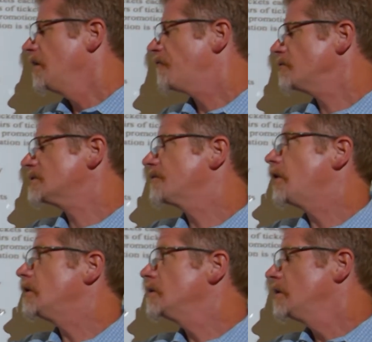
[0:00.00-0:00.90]
First of
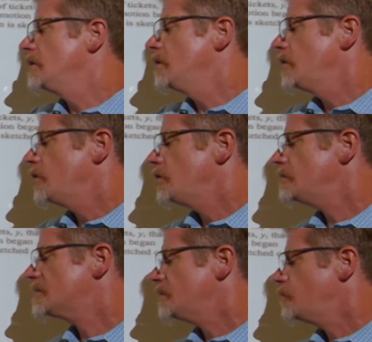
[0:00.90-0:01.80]
all,
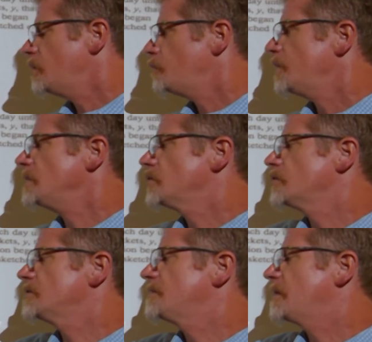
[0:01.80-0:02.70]
using what we
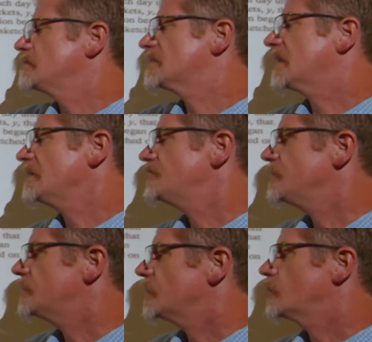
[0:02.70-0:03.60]
learned about sketching the